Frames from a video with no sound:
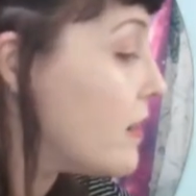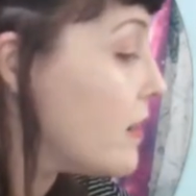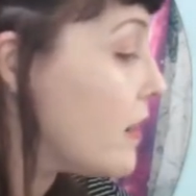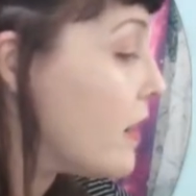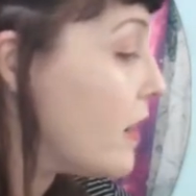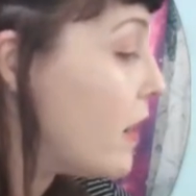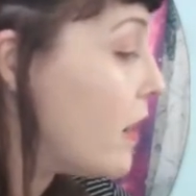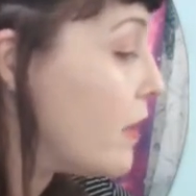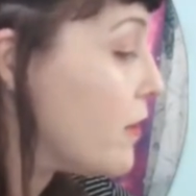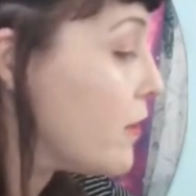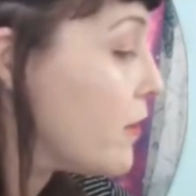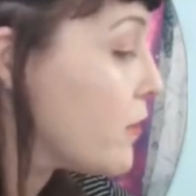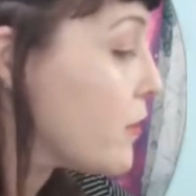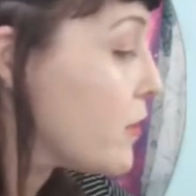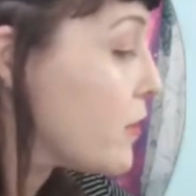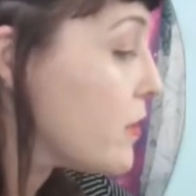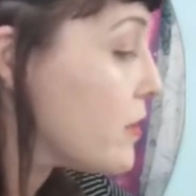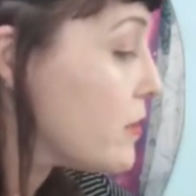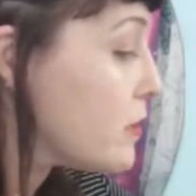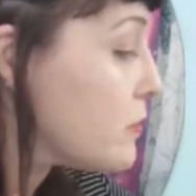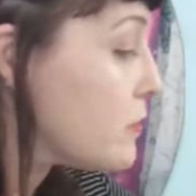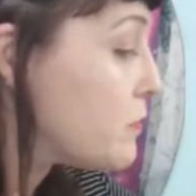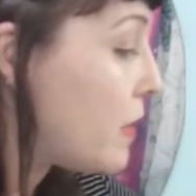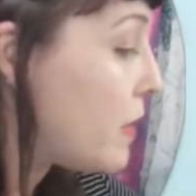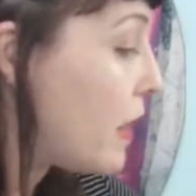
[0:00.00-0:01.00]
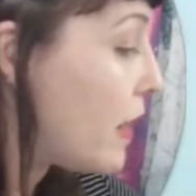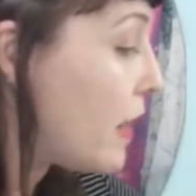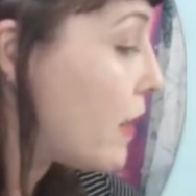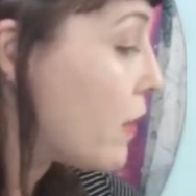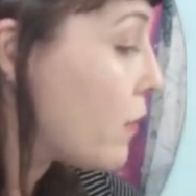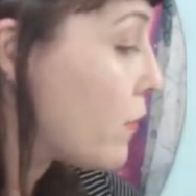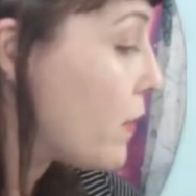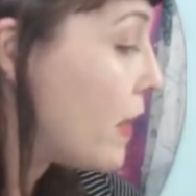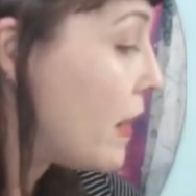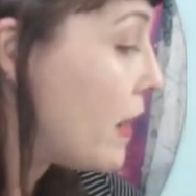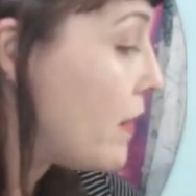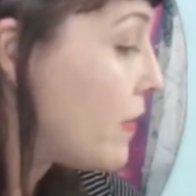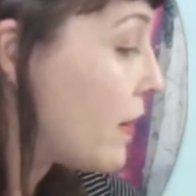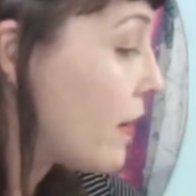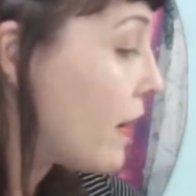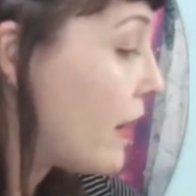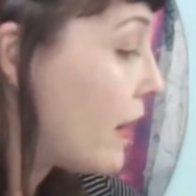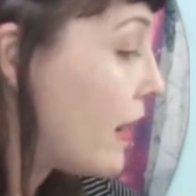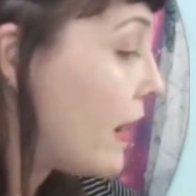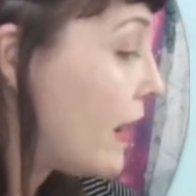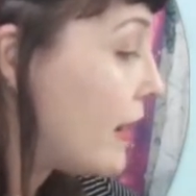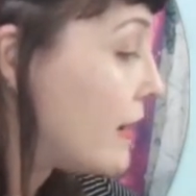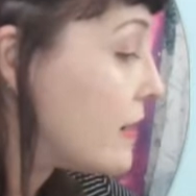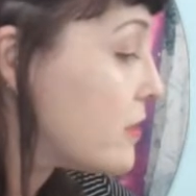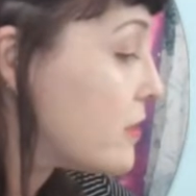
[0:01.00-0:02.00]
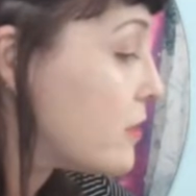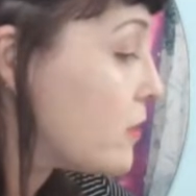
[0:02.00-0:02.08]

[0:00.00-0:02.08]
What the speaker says: colored spot around their eyes,